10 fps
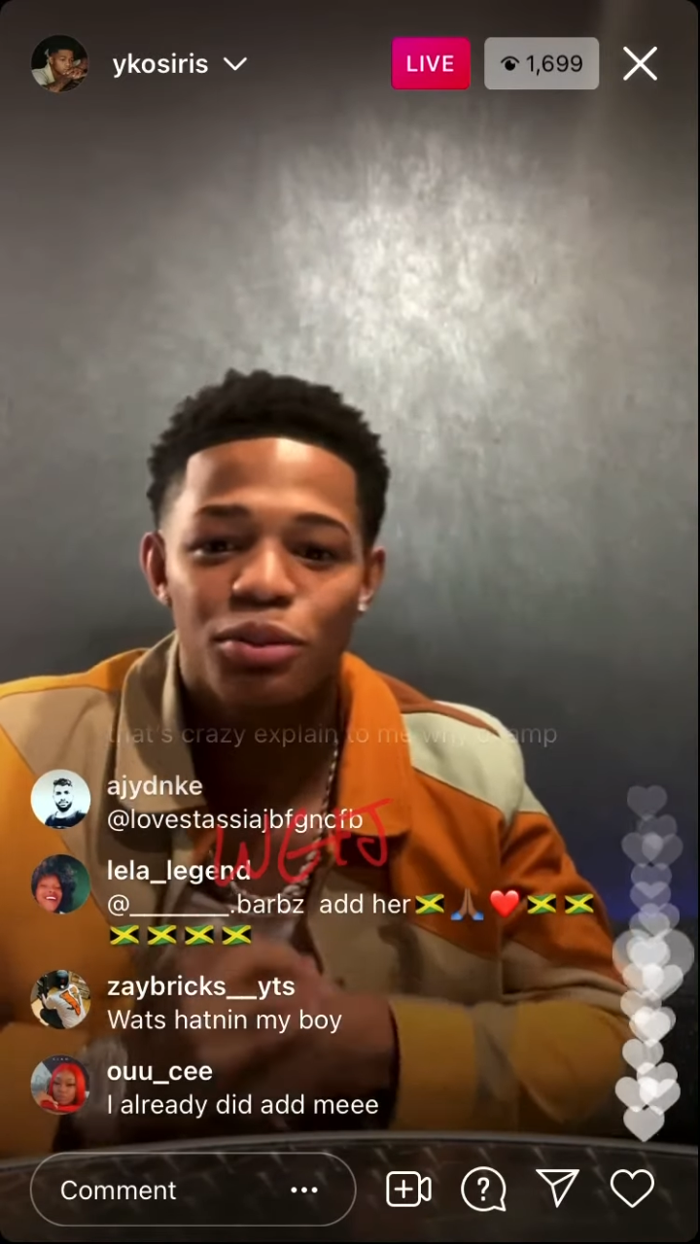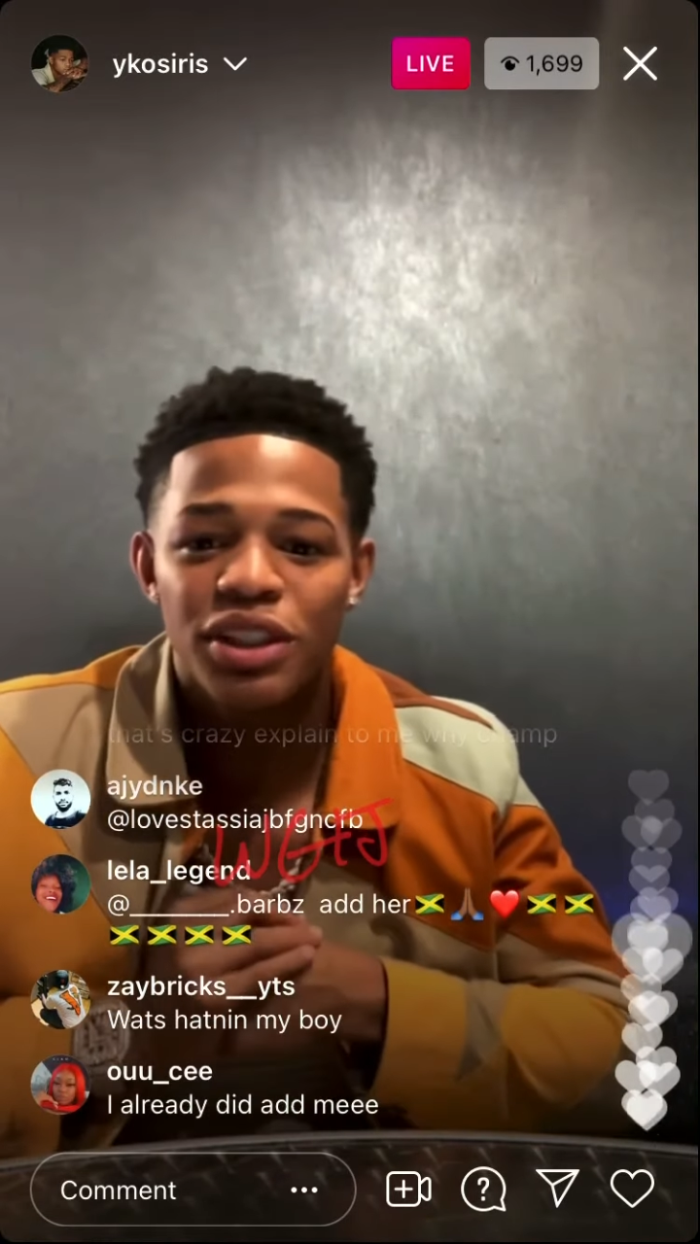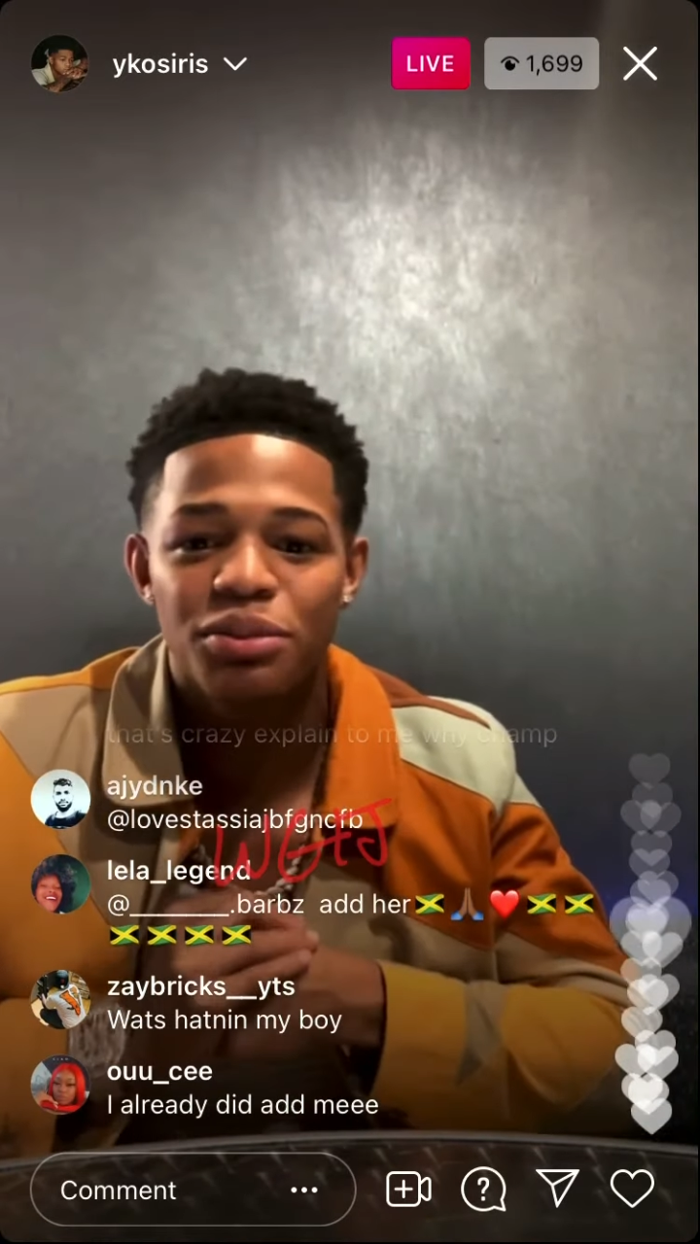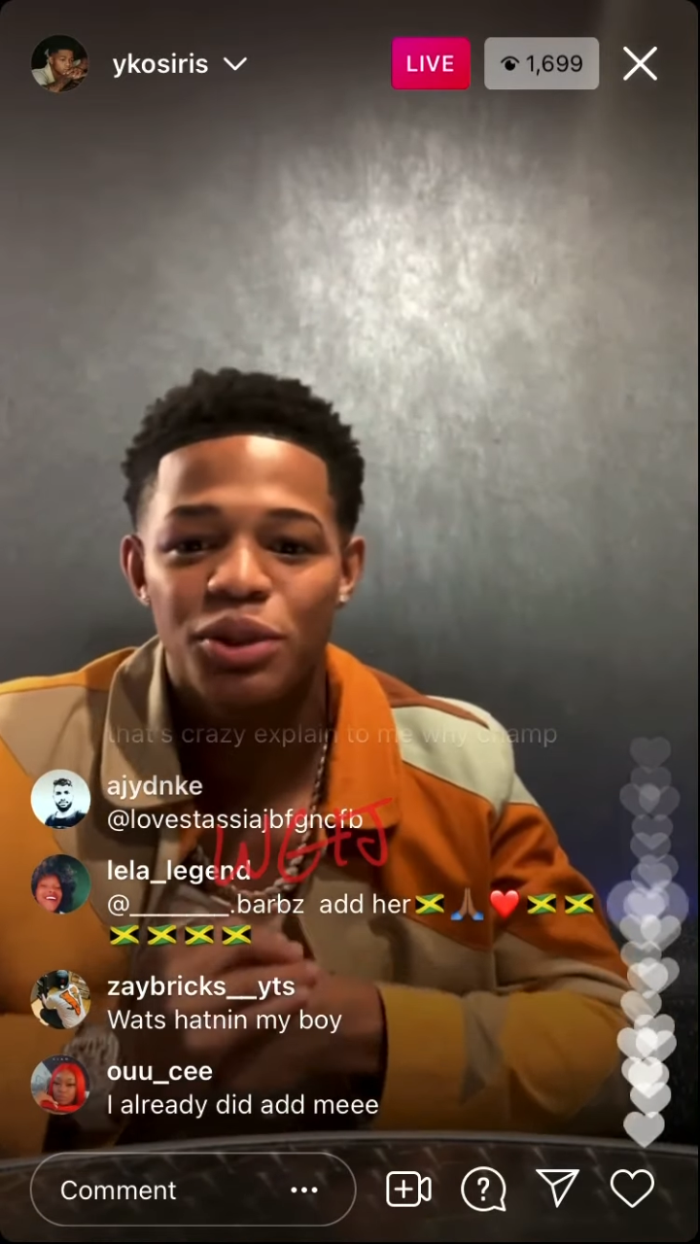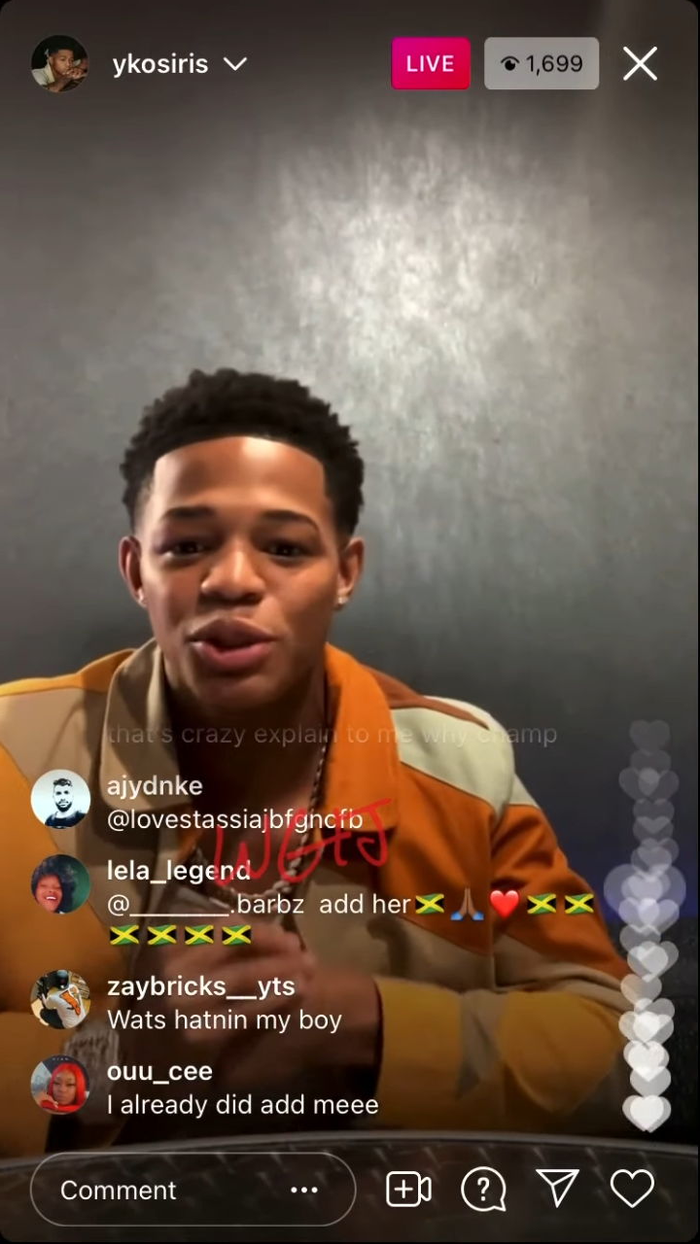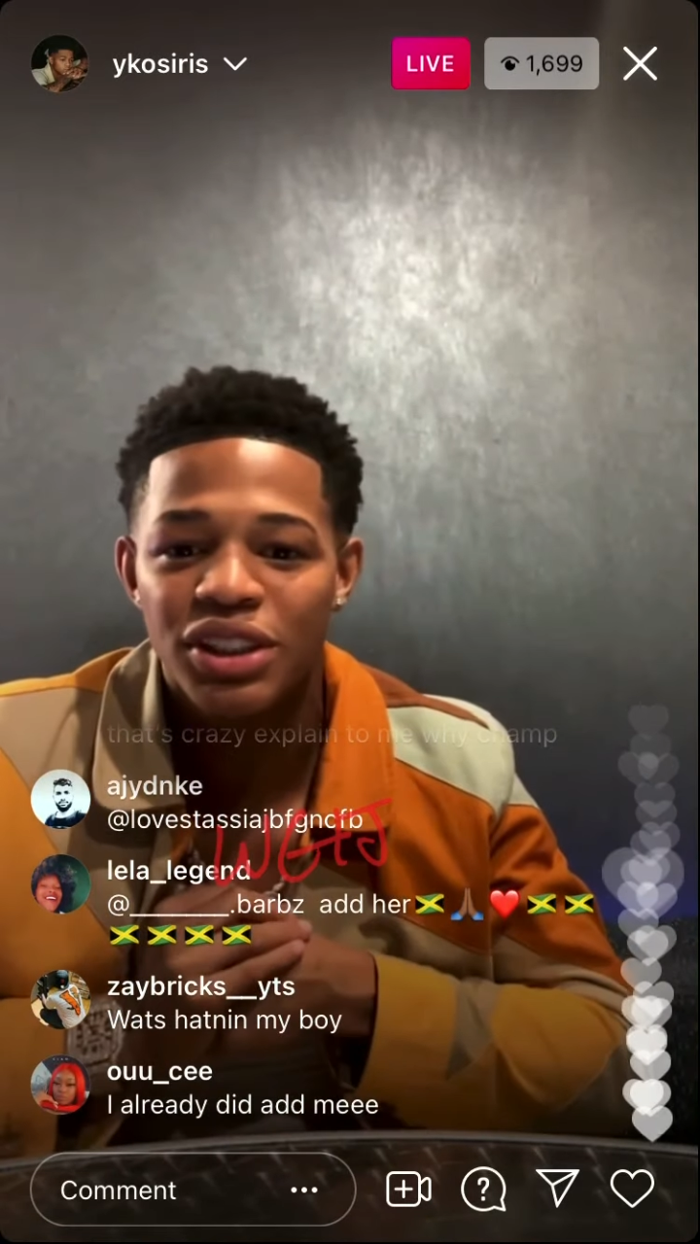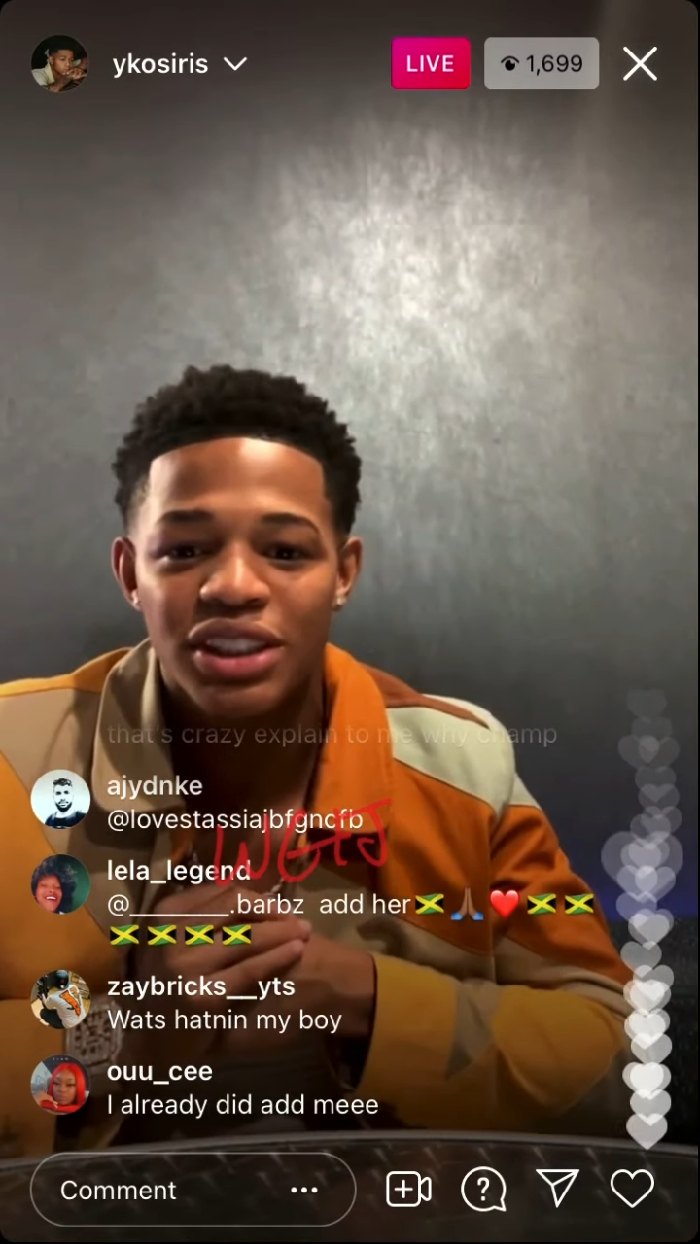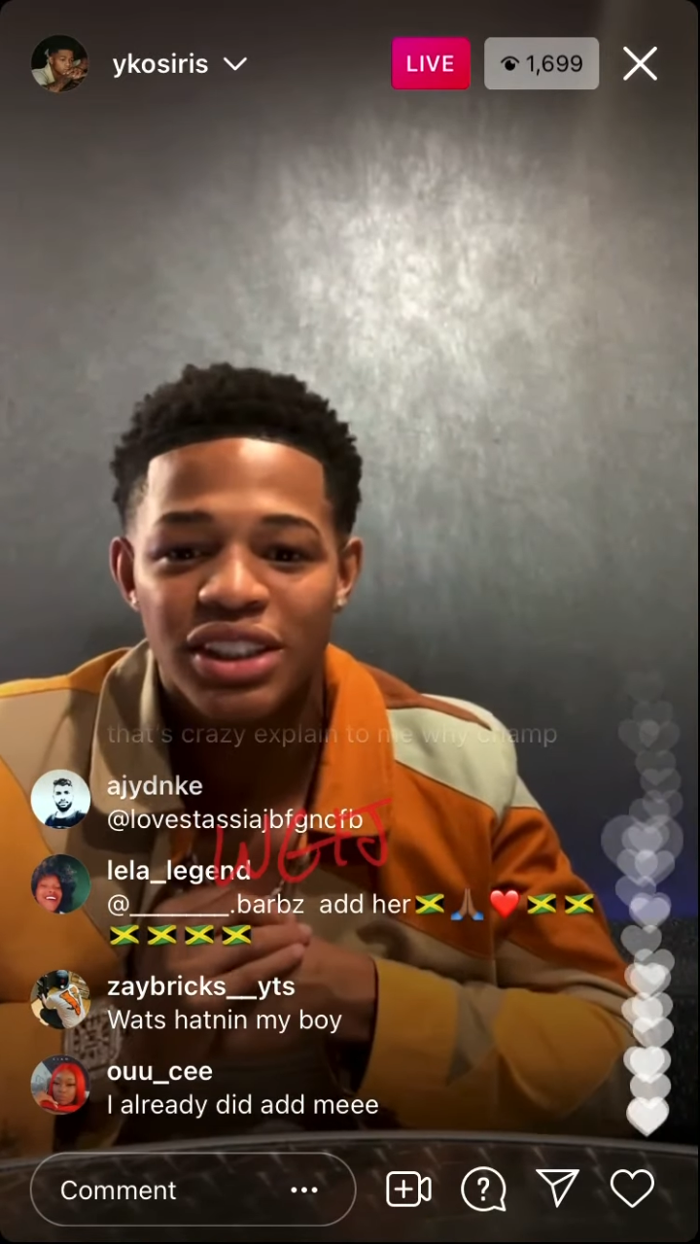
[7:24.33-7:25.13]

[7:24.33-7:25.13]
much music.